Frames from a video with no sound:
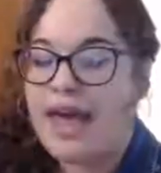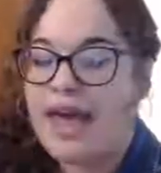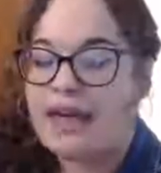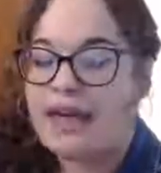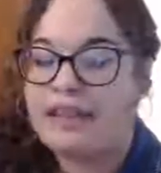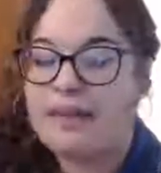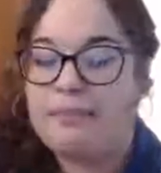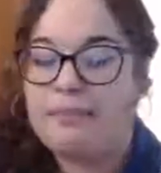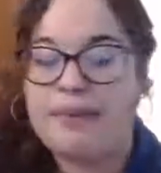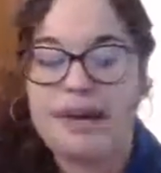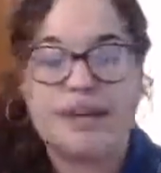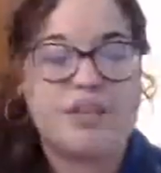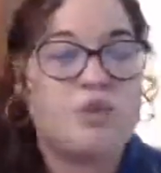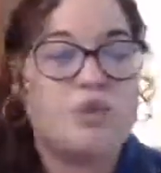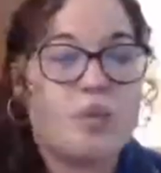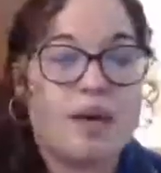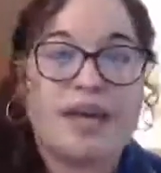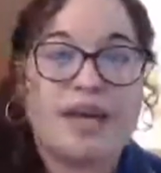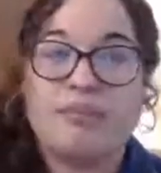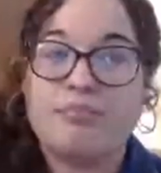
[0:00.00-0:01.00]
And the
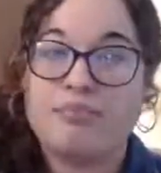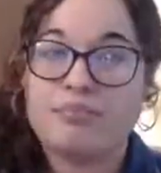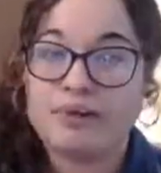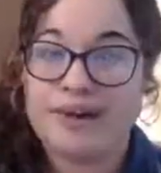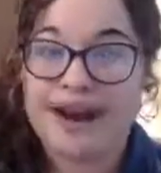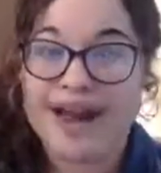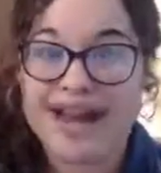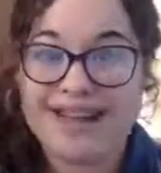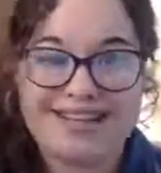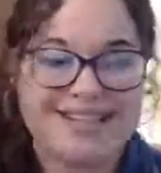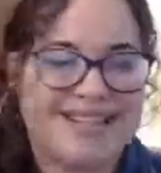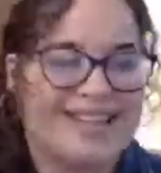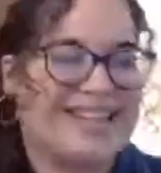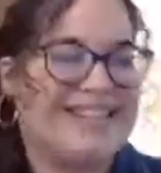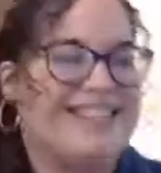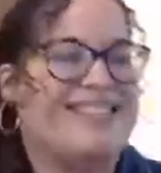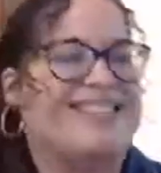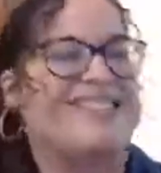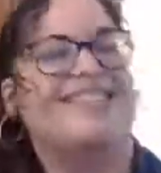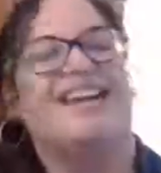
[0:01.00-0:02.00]
best way to
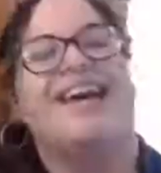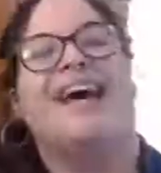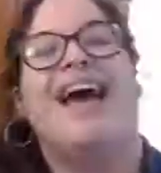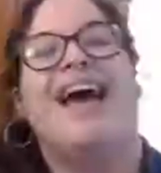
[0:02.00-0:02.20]
practice